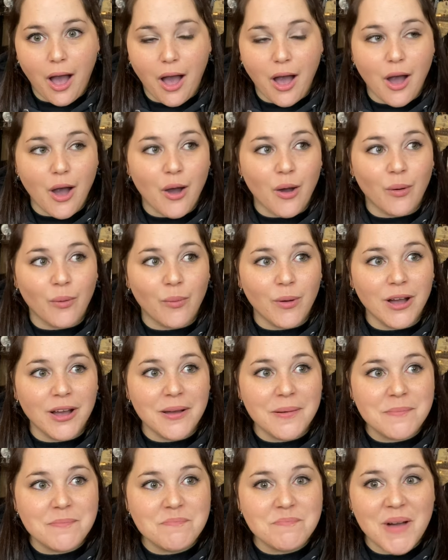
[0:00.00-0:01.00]
Oh
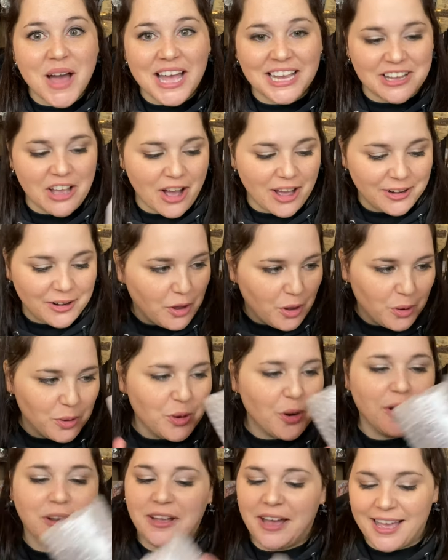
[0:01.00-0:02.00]
my God. Hold
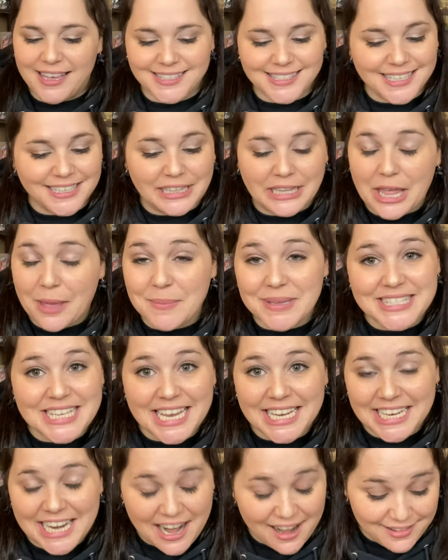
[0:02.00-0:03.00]
on, guys. Let me take
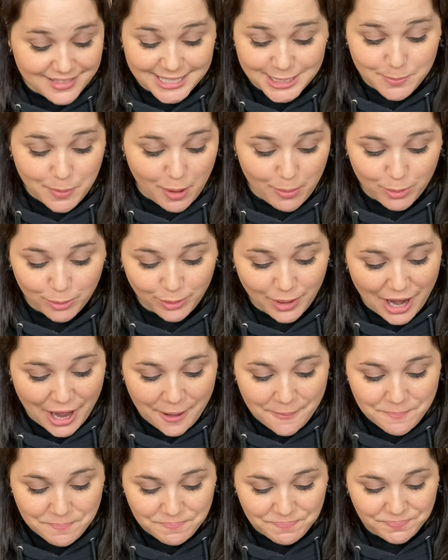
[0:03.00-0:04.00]
it out of this bubble wrap.
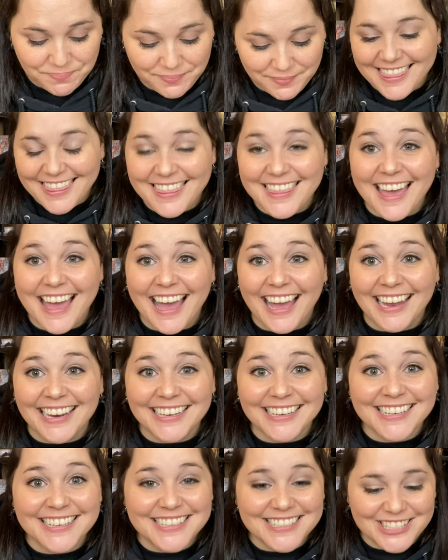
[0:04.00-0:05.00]
That
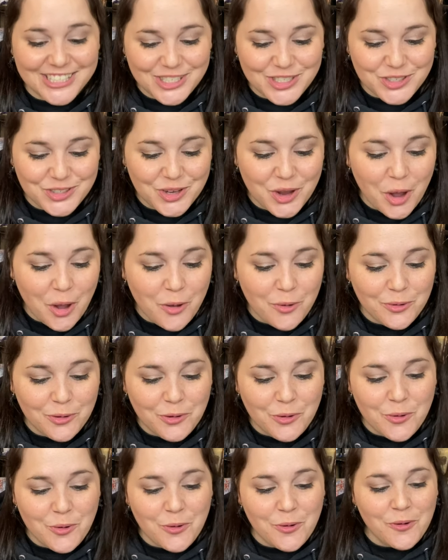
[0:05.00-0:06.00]
is so
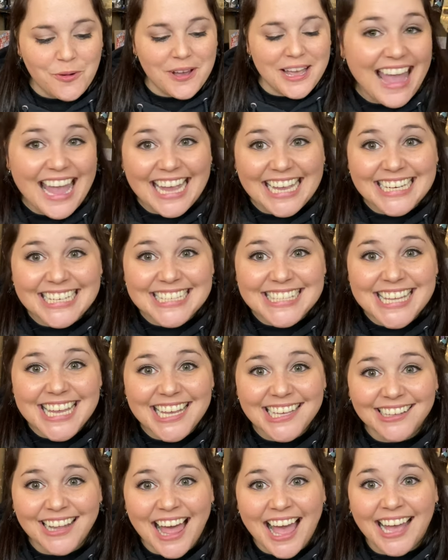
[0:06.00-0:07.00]
cool. It is a
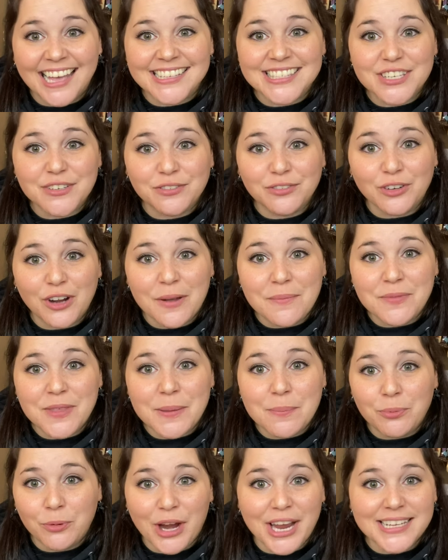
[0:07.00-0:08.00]
glass from the
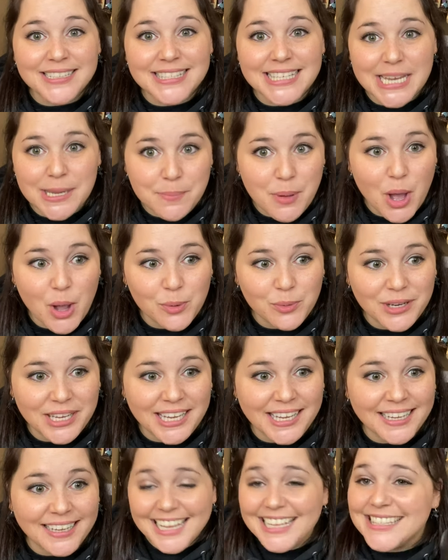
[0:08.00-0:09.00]
Prancing
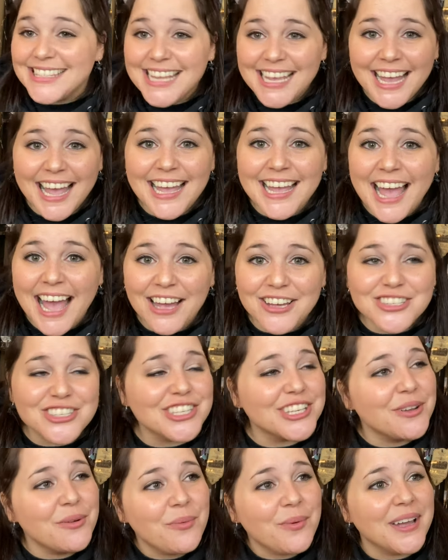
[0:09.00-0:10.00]
Pony. It's like I
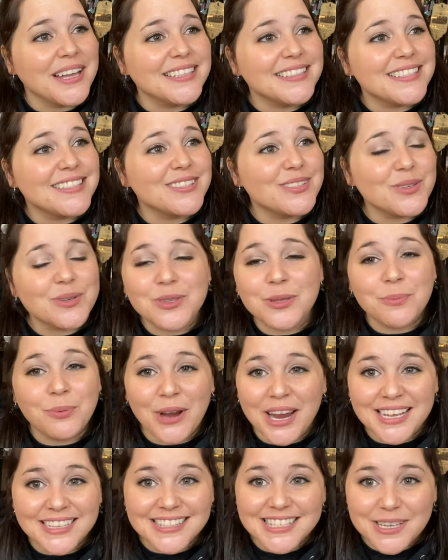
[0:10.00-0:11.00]
actually went to the
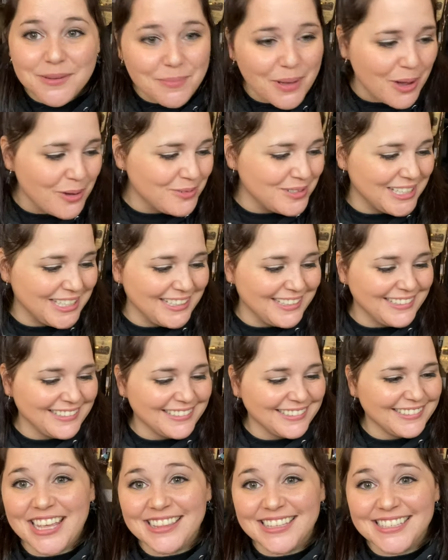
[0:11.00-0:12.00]
Prancing Pony.
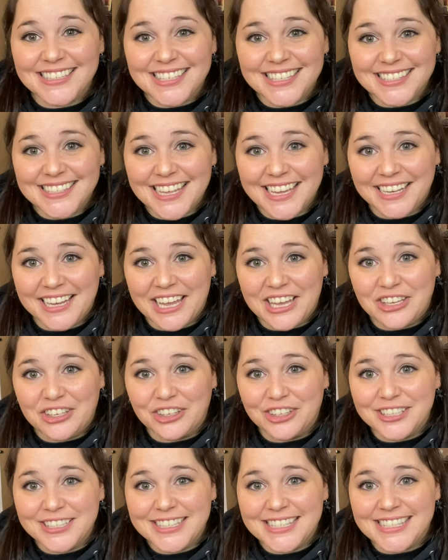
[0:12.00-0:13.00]
And this is like a
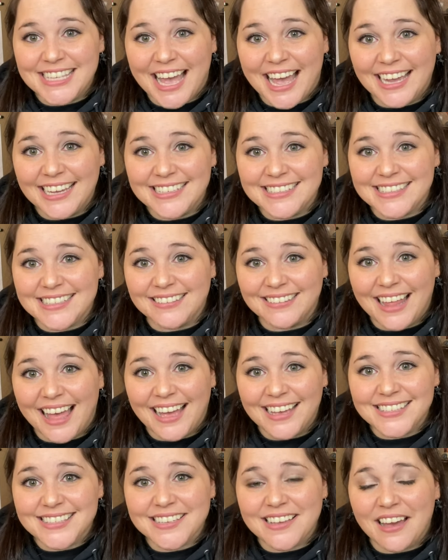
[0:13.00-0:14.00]
good size
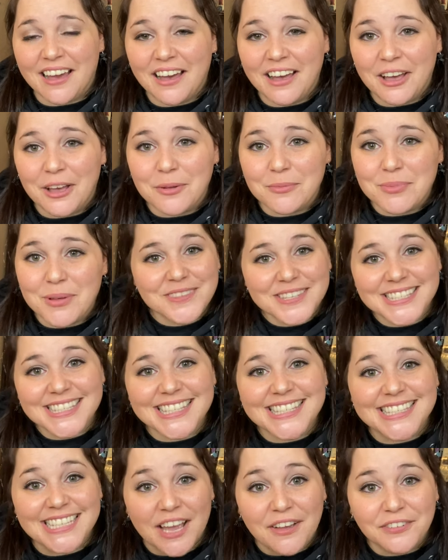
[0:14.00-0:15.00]
glass cup. This
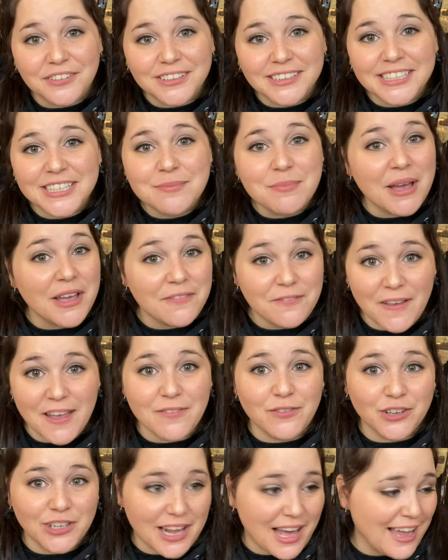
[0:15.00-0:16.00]
is definitely my
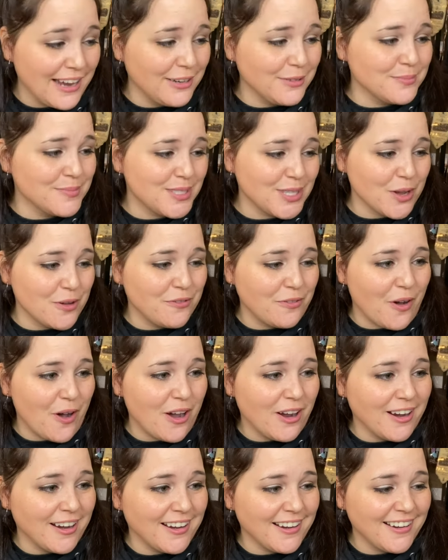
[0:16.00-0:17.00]
favorite item so
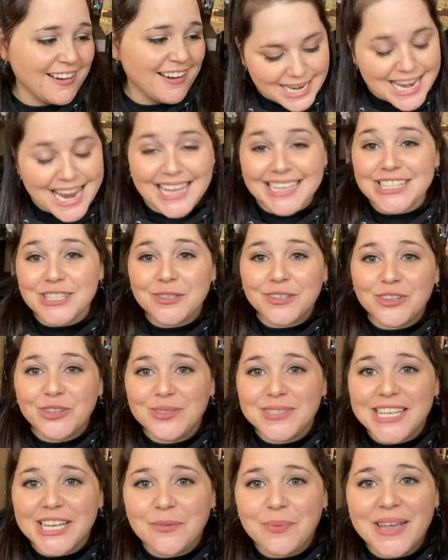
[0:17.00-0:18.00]
far. Next, it
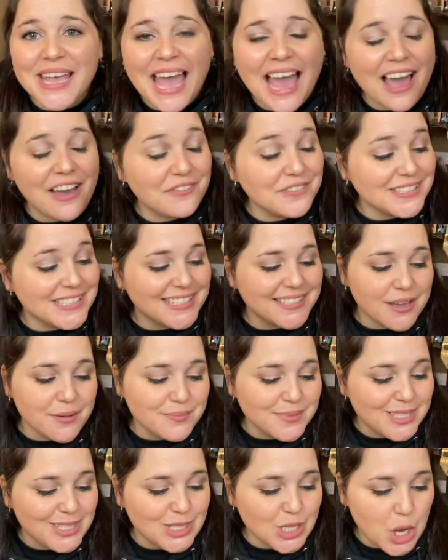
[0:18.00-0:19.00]
looks like we have some
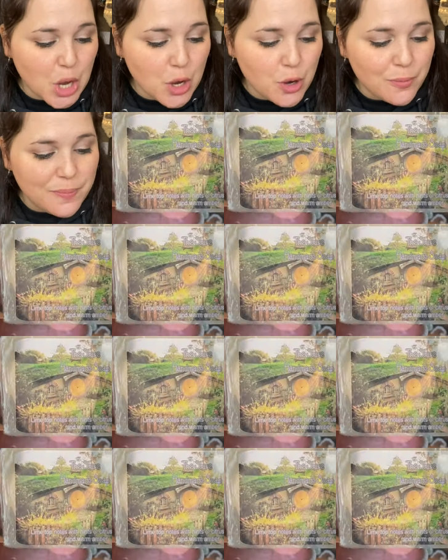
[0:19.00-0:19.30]
soap.